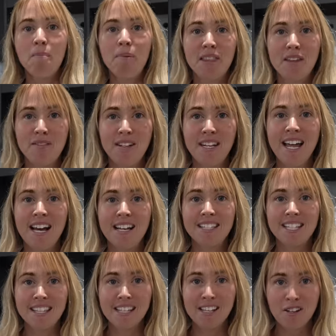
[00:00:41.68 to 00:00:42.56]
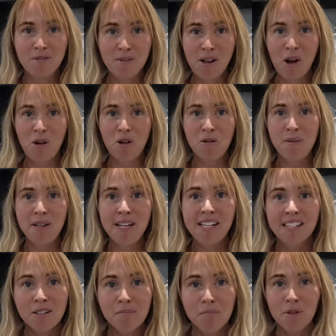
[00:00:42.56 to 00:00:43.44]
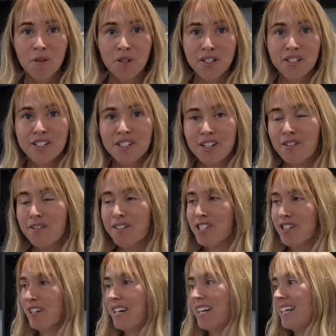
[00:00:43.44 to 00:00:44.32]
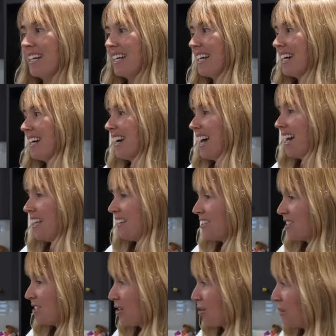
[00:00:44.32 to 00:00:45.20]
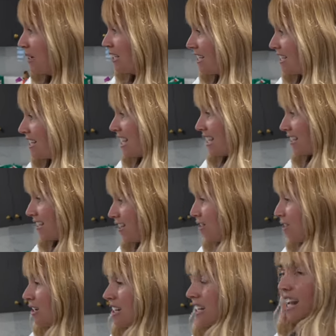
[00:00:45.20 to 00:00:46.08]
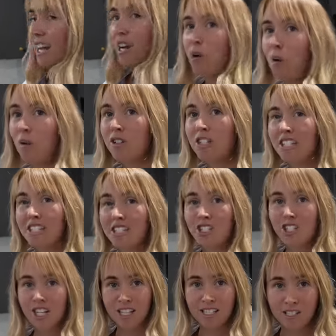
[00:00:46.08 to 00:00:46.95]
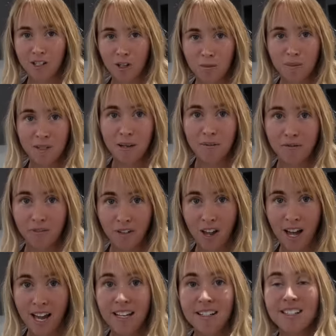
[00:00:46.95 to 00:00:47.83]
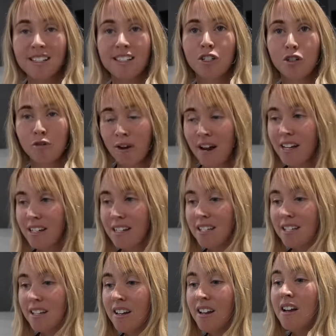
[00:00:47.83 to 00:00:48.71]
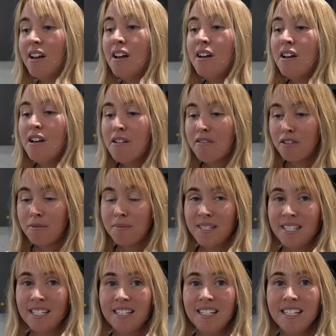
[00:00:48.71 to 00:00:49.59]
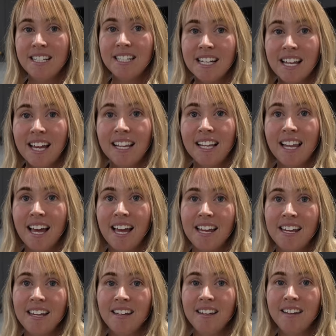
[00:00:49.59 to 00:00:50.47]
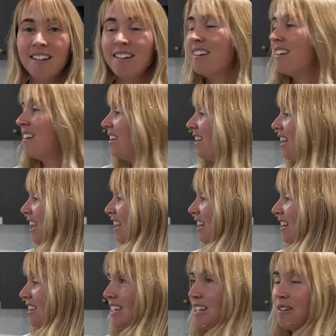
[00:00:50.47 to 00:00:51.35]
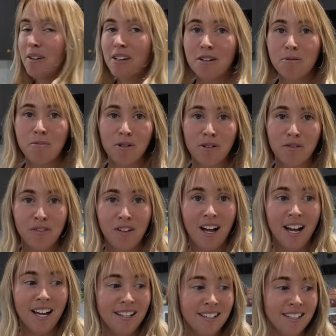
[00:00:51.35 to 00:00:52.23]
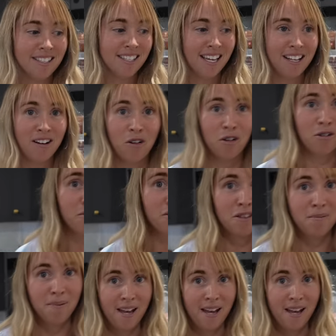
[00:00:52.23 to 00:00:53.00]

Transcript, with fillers: But they've announced that they're going to be opening the borders of Australia, and so we just had a look, and Qantas just opened up flights direct from Sydney to LA I think we're gonna book flights and hope for the